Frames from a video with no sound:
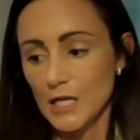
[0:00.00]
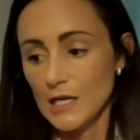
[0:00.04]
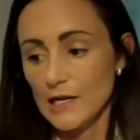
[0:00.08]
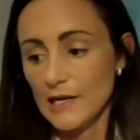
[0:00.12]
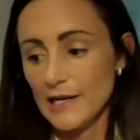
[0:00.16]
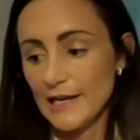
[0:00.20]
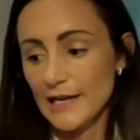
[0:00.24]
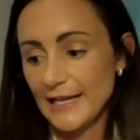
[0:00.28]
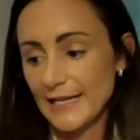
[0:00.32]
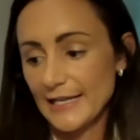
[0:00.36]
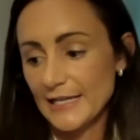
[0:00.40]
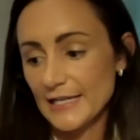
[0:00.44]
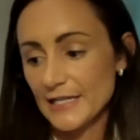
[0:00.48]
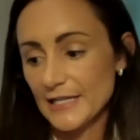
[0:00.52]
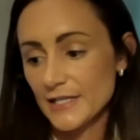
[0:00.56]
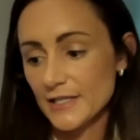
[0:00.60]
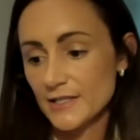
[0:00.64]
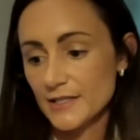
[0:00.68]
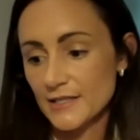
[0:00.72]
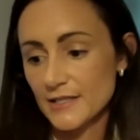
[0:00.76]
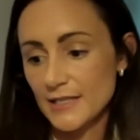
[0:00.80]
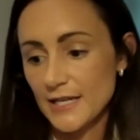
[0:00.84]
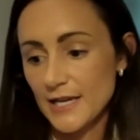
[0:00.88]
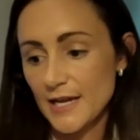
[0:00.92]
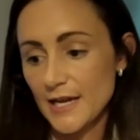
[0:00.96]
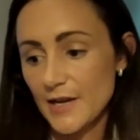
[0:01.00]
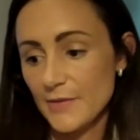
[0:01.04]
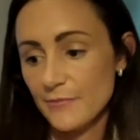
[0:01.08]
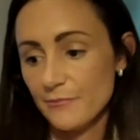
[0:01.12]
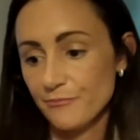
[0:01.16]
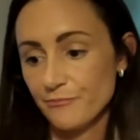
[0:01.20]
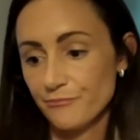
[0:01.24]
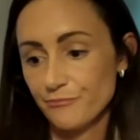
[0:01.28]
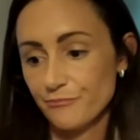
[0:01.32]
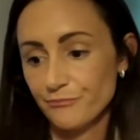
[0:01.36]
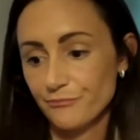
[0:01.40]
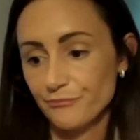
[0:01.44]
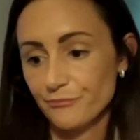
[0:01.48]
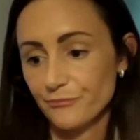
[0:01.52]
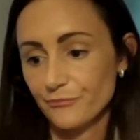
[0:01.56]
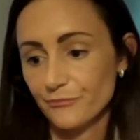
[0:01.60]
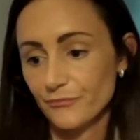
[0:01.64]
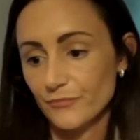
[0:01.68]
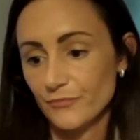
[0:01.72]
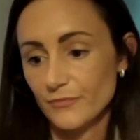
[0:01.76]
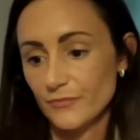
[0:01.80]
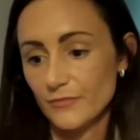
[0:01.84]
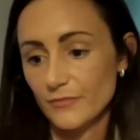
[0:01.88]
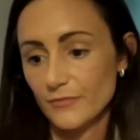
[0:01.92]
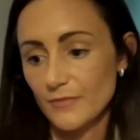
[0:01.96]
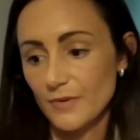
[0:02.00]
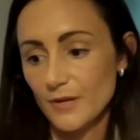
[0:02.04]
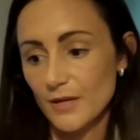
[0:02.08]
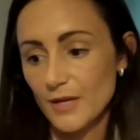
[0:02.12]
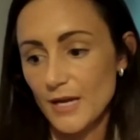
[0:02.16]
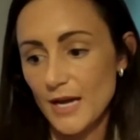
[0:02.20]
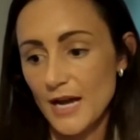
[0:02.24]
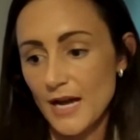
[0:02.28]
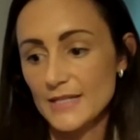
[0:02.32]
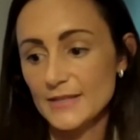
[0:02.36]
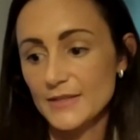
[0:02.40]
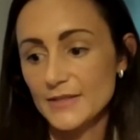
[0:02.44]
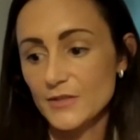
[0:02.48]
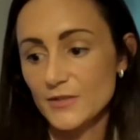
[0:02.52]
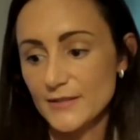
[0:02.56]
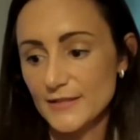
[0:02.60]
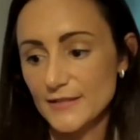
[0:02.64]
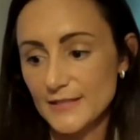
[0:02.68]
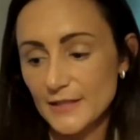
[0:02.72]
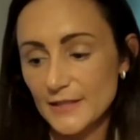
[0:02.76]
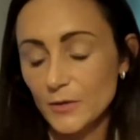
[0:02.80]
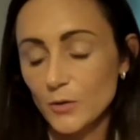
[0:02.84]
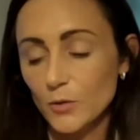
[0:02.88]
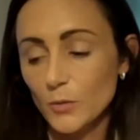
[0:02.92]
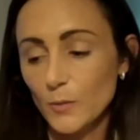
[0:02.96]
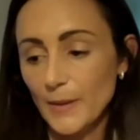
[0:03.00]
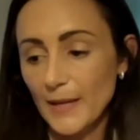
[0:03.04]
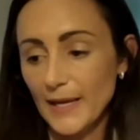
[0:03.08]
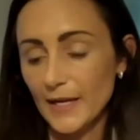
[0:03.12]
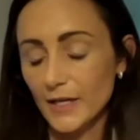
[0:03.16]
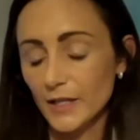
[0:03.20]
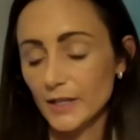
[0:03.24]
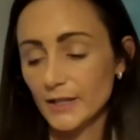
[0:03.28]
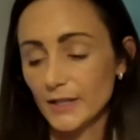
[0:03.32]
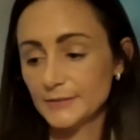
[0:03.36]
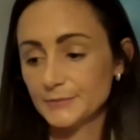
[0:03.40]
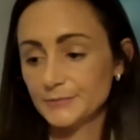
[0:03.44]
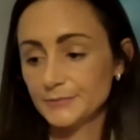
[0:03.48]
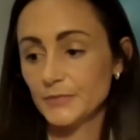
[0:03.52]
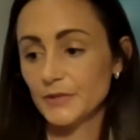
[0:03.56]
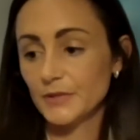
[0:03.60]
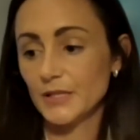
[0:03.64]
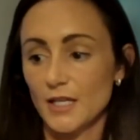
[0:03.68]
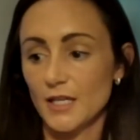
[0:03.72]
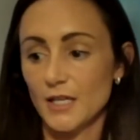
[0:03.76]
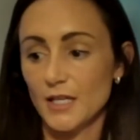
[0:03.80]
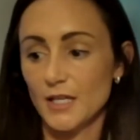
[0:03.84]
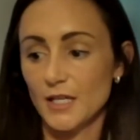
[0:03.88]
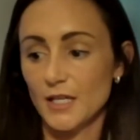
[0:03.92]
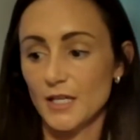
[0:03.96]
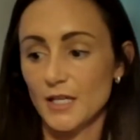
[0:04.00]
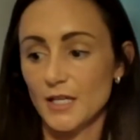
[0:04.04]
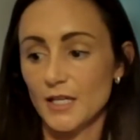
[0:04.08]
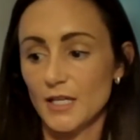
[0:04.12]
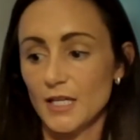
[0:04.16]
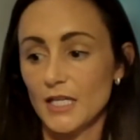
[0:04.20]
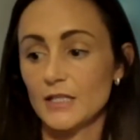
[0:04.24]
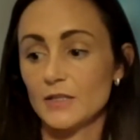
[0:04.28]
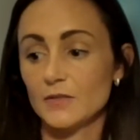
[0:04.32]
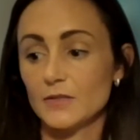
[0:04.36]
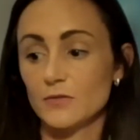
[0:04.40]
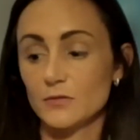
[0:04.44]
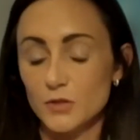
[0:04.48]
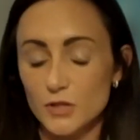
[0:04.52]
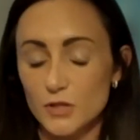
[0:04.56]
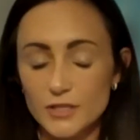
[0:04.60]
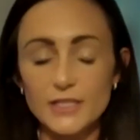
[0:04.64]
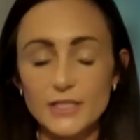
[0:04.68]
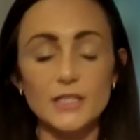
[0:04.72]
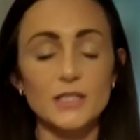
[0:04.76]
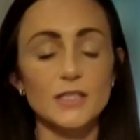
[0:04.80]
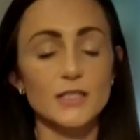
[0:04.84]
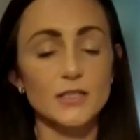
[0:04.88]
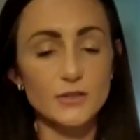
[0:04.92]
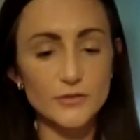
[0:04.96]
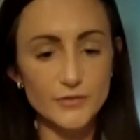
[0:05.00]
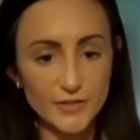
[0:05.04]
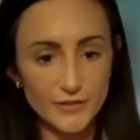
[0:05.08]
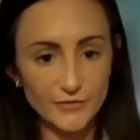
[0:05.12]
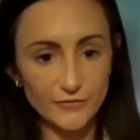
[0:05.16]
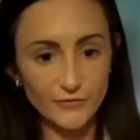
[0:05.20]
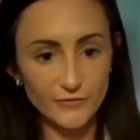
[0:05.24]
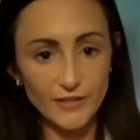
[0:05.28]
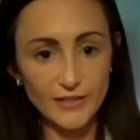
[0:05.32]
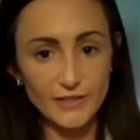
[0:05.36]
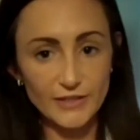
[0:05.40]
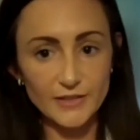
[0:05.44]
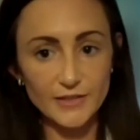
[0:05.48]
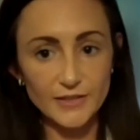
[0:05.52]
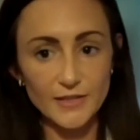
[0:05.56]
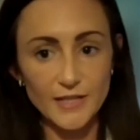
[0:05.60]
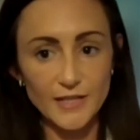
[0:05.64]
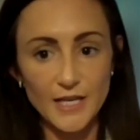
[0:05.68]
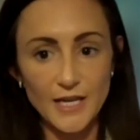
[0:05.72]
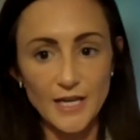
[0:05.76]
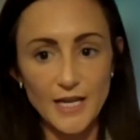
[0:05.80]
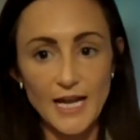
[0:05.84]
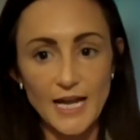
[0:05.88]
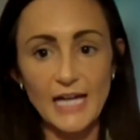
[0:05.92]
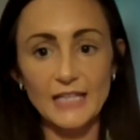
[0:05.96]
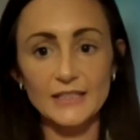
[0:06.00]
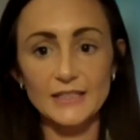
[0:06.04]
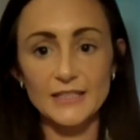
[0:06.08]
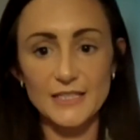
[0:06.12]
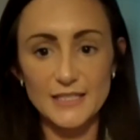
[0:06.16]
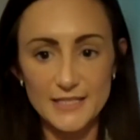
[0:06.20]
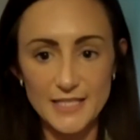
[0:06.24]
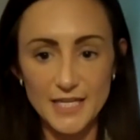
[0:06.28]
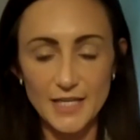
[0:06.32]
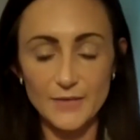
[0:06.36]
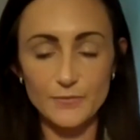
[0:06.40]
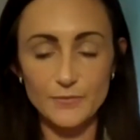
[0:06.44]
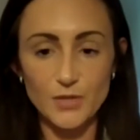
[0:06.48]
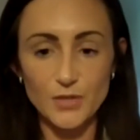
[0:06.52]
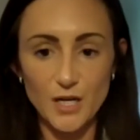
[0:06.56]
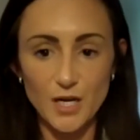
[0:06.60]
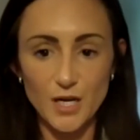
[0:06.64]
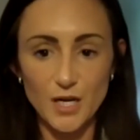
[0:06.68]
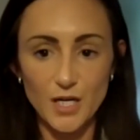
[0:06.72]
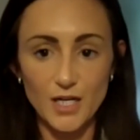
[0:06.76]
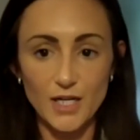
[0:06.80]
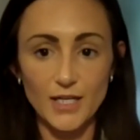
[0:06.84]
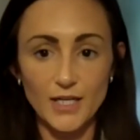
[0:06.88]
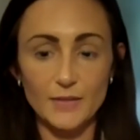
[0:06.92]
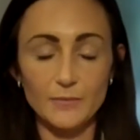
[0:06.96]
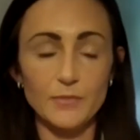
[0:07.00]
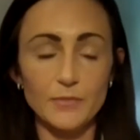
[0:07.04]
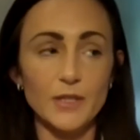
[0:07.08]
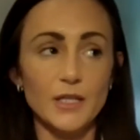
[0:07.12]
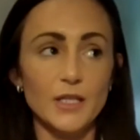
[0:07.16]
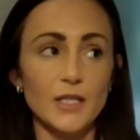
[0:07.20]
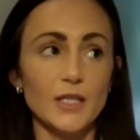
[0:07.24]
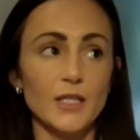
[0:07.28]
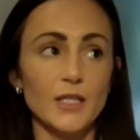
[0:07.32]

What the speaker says: And as a single parent, it looks a little different. At the same time,